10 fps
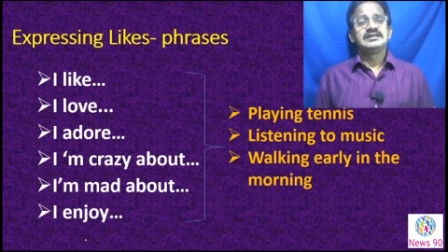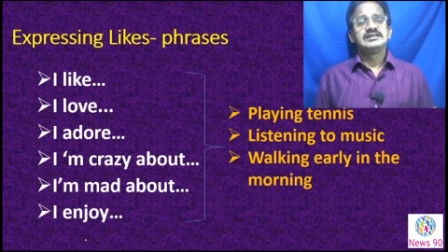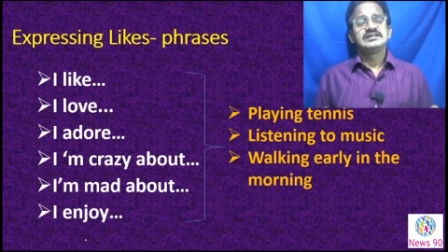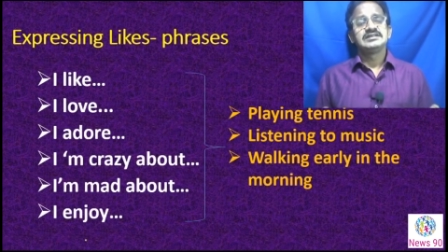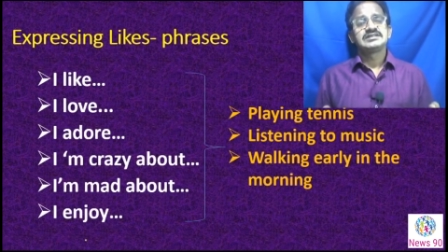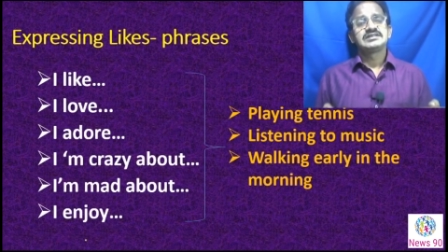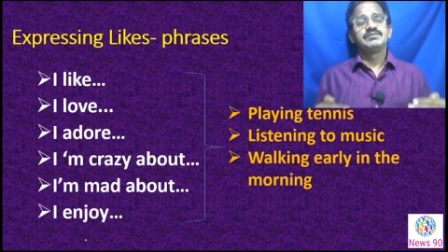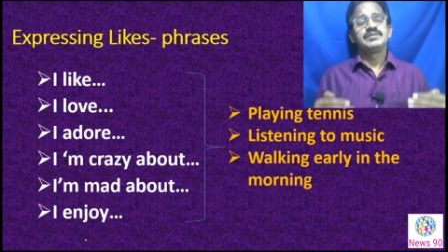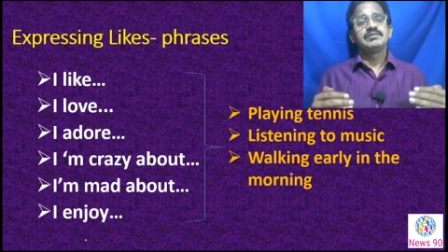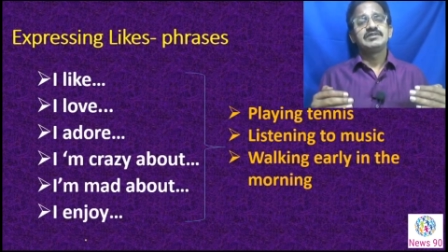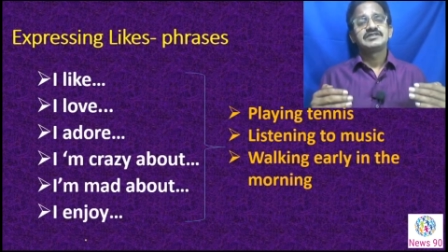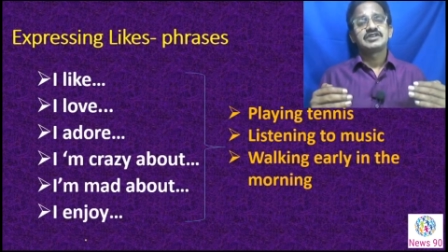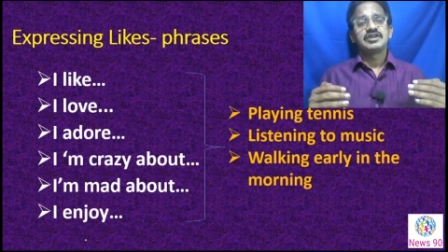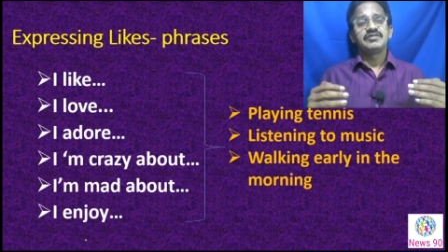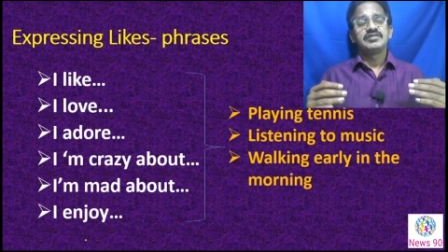and uh, some people
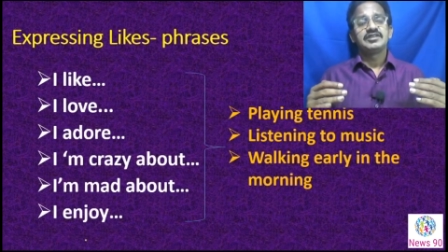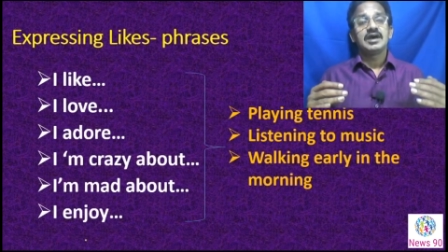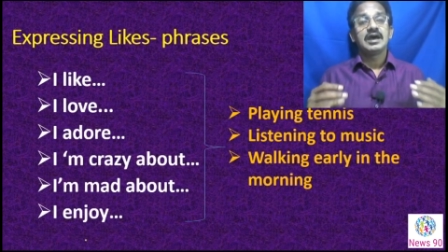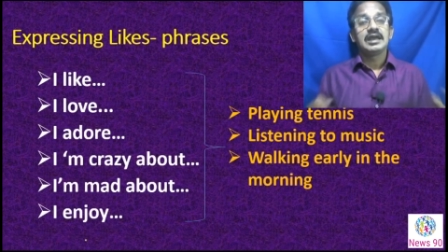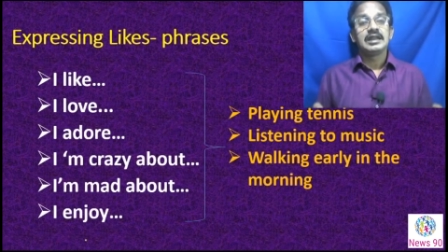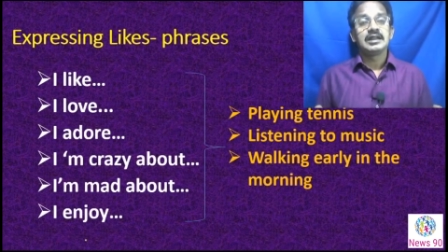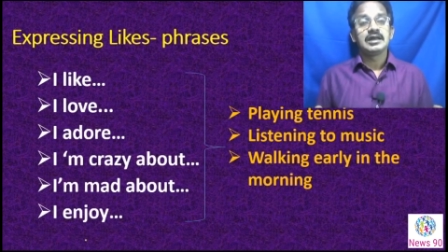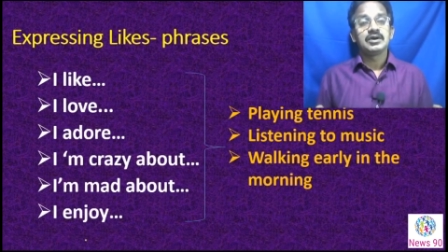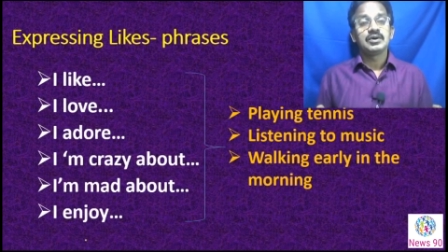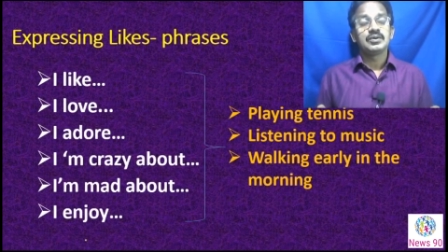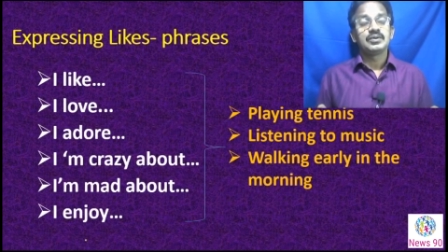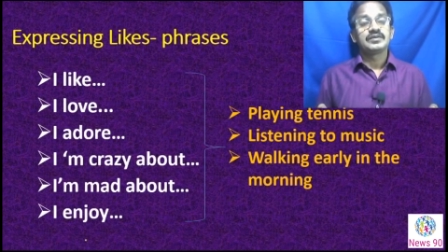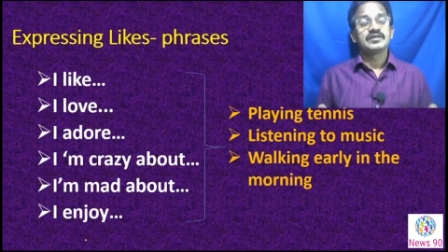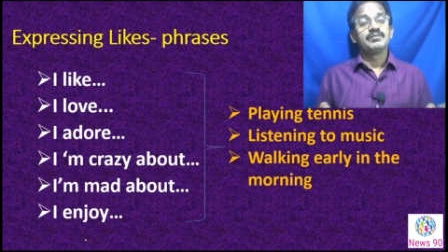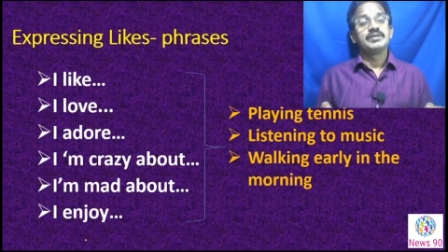start with i
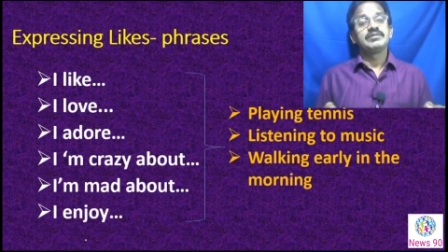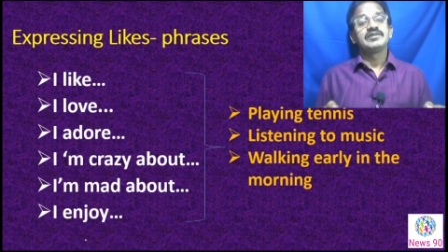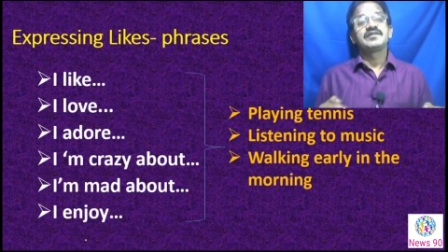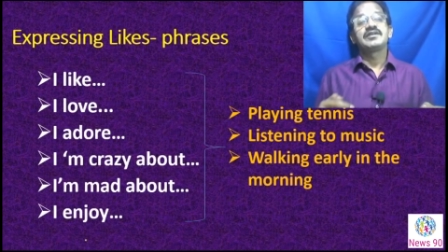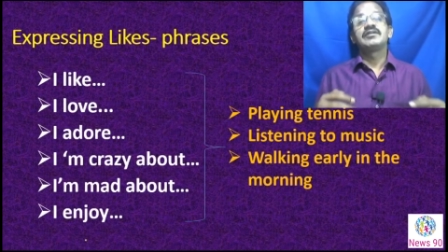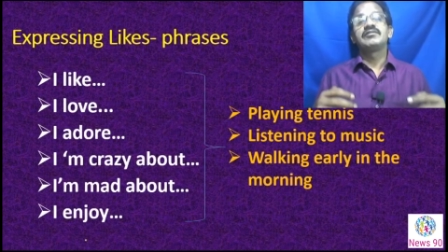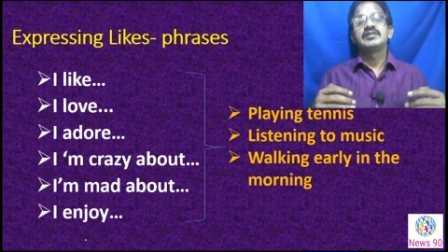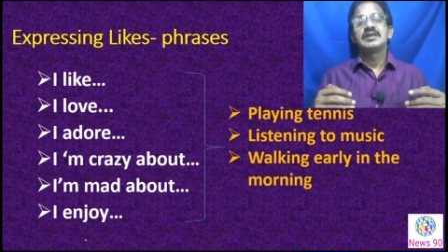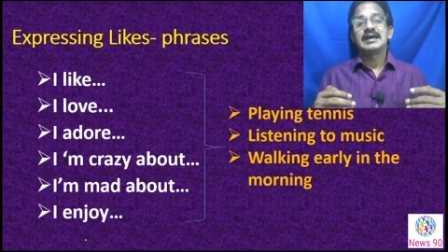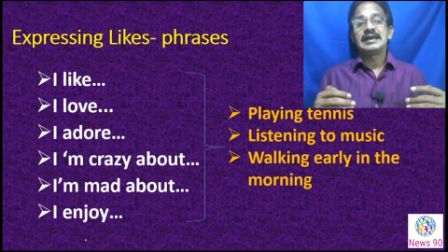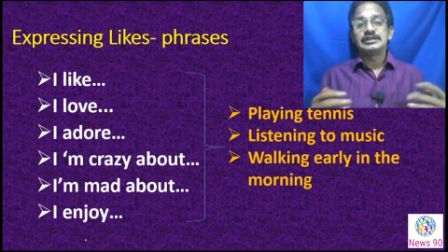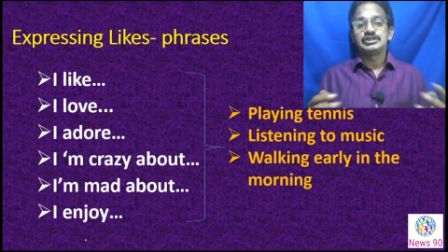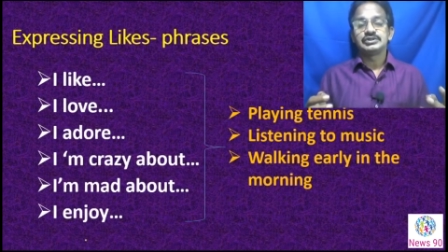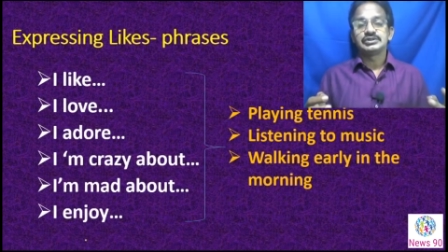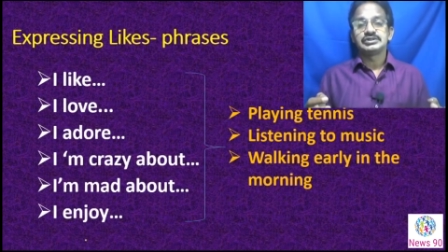love some people start with i
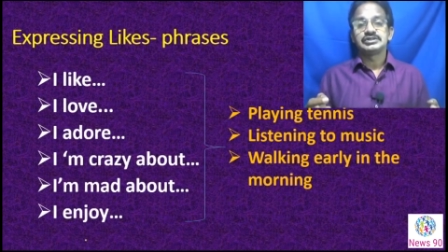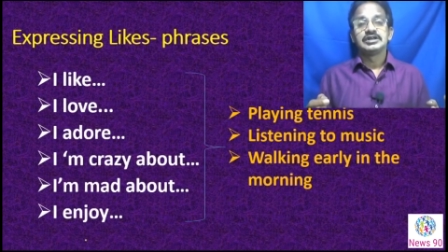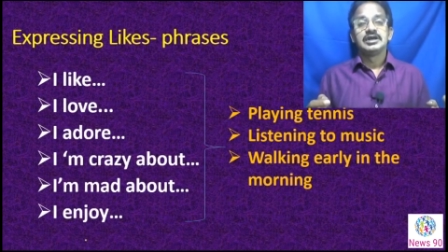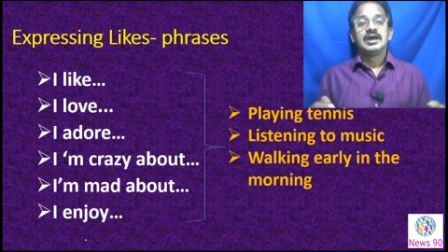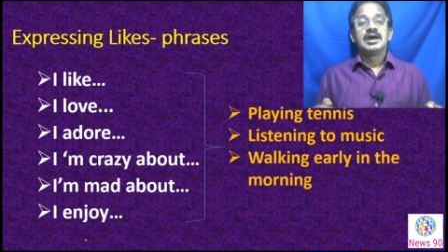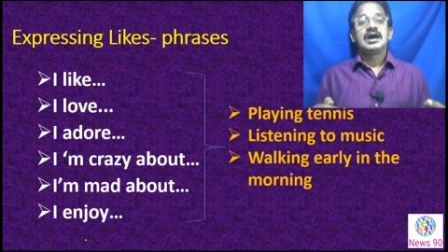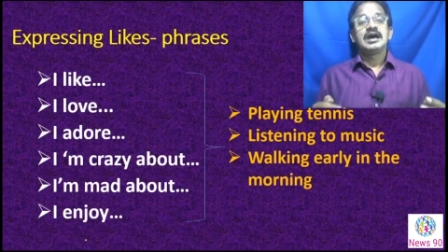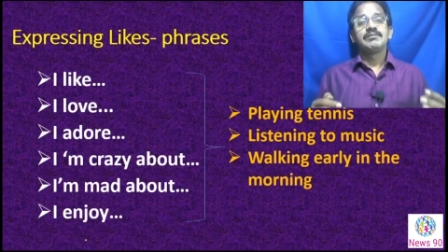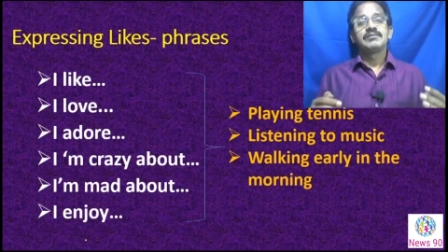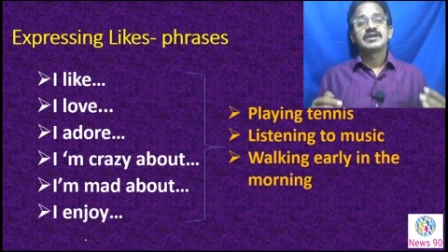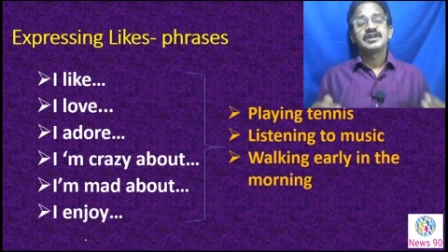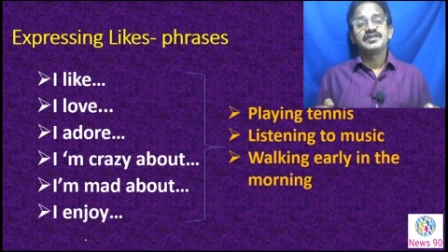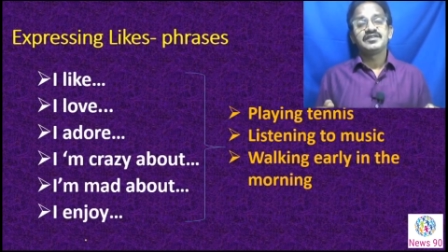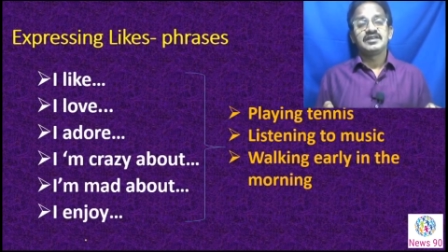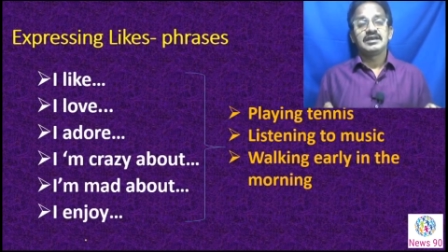adore i'm
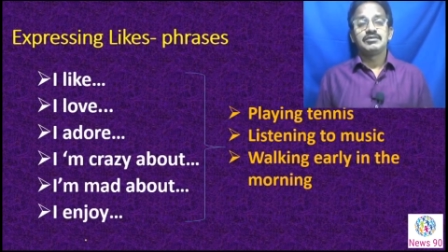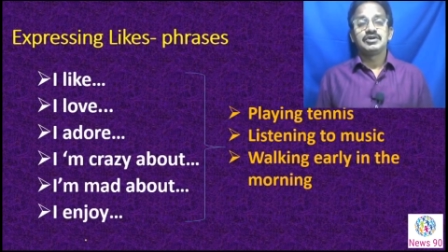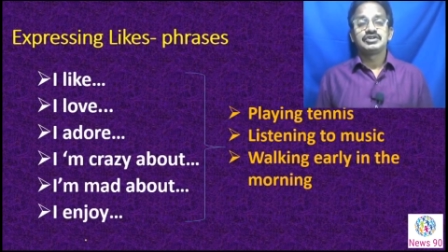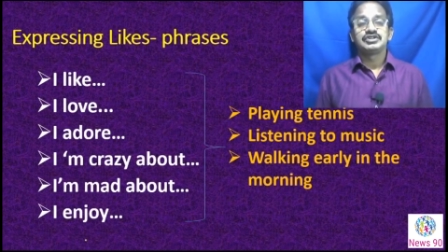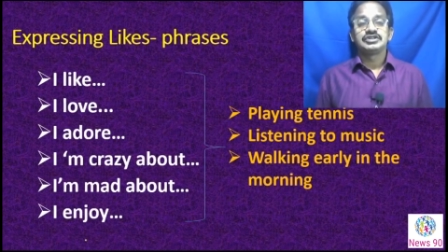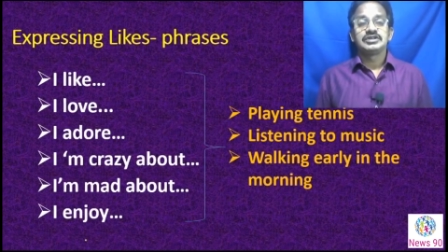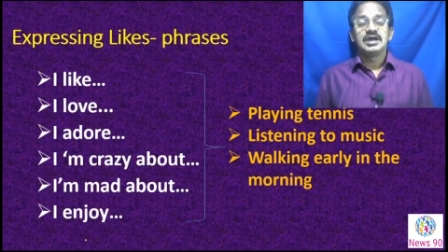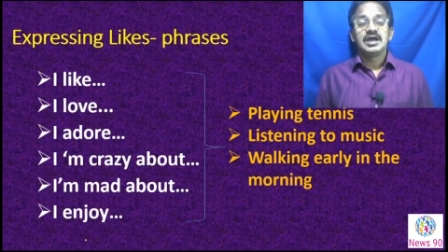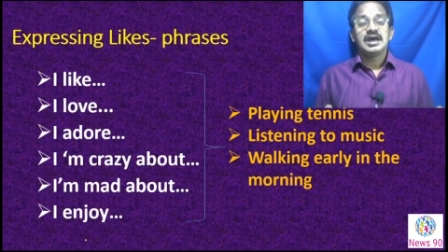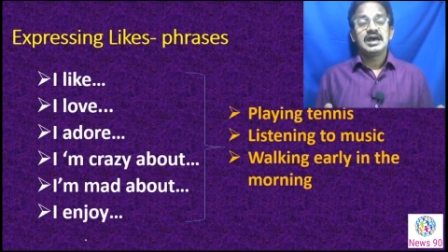crazy about uh,